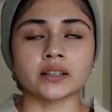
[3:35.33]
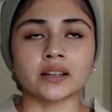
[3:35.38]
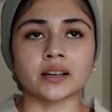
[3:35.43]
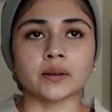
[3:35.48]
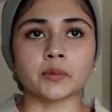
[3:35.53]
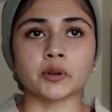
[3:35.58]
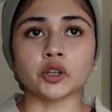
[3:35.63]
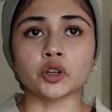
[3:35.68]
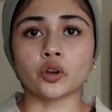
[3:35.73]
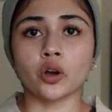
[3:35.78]
I
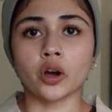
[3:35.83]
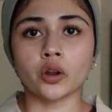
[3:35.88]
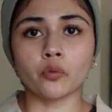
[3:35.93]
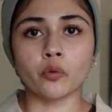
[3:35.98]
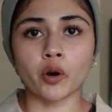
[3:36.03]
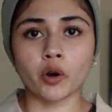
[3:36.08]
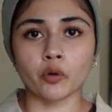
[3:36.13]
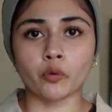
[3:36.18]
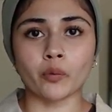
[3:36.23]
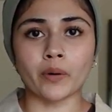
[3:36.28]
mean, you could
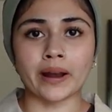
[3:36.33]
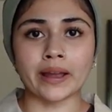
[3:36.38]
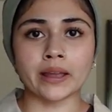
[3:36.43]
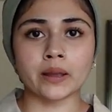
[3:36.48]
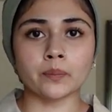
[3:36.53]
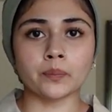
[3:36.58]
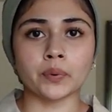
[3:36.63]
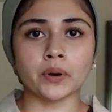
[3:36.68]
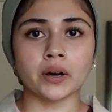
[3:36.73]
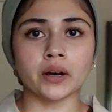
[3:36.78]
wear
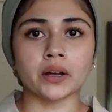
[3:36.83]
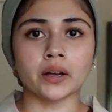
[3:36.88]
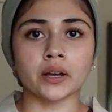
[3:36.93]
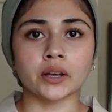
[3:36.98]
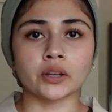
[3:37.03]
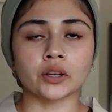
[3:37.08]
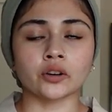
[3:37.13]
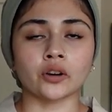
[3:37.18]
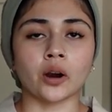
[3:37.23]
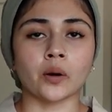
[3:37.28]
white,
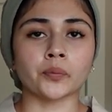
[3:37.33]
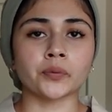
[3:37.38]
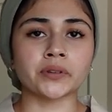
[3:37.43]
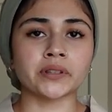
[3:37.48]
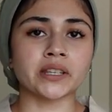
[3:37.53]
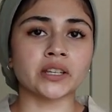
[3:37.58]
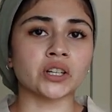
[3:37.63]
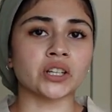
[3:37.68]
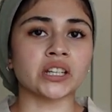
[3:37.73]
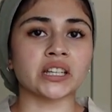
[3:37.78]
but you're
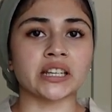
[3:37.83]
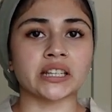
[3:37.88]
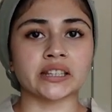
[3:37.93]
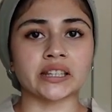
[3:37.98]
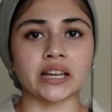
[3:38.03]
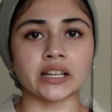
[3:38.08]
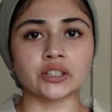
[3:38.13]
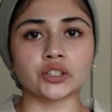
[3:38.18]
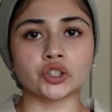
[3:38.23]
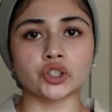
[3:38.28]
obviously gonna get
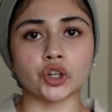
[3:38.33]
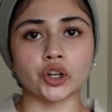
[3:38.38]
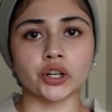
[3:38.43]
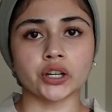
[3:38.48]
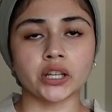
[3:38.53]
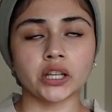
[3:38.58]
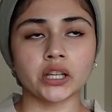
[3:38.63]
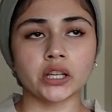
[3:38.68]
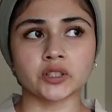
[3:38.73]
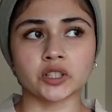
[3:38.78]
that
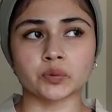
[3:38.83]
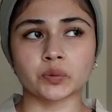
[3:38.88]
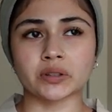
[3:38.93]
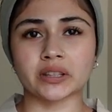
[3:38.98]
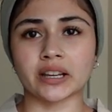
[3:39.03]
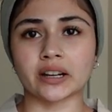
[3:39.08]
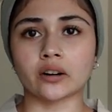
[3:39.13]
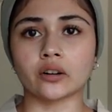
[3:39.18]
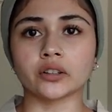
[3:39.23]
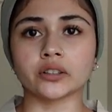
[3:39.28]
dirty just with
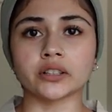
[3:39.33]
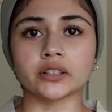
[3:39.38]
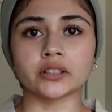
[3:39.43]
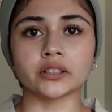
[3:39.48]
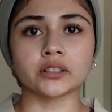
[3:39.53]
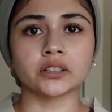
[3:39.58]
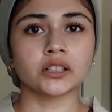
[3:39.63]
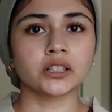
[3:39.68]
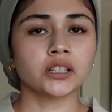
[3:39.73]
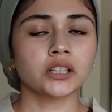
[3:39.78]
like all
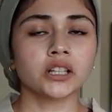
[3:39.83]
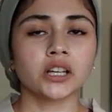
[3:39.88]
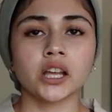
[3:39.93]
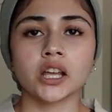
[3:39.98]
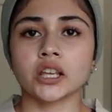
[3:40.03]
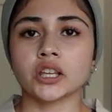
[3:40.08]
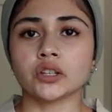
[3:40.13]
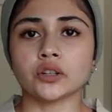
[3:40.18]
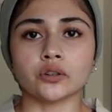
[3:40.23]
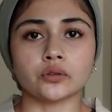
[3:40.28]
the,
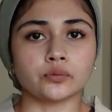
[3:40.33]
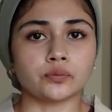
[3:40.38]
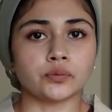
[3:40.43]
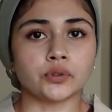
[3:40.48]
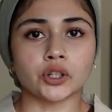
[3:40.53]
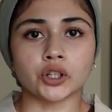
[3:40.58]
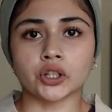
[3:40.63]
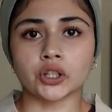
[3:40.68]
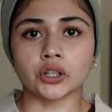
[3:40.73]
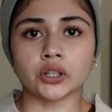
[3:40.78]
you know,
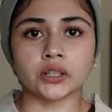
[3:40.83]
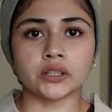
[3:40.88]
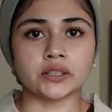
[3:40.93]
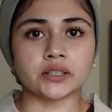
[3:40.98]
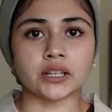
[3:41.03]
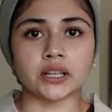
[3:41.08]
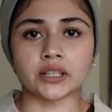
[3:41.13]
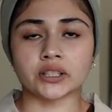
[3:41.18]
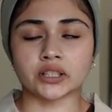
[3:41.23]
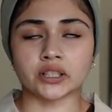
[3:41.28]
dirt and
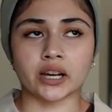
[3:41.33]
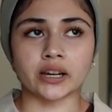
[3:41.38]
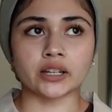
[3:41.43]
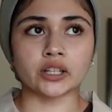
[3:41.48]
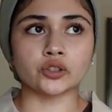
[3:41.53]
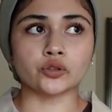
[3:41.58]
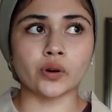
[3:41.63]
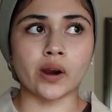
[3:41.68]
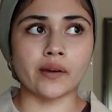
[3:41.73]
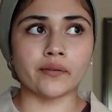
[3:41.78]
dust kind
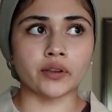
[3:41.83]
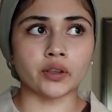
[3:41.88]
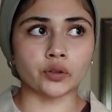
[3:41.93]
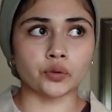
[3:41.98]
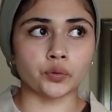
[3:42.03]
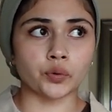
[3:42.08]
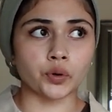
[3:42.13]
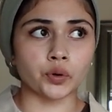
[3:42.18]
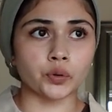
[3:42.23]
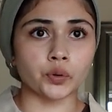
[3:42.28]
of driving
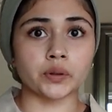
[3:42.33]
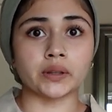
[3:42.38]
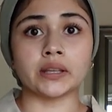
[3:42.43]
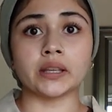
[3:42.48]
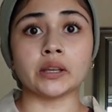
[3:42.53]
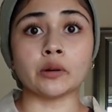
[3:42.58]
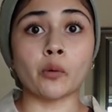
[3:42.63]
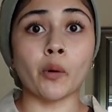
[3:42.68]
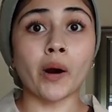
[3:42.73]
through the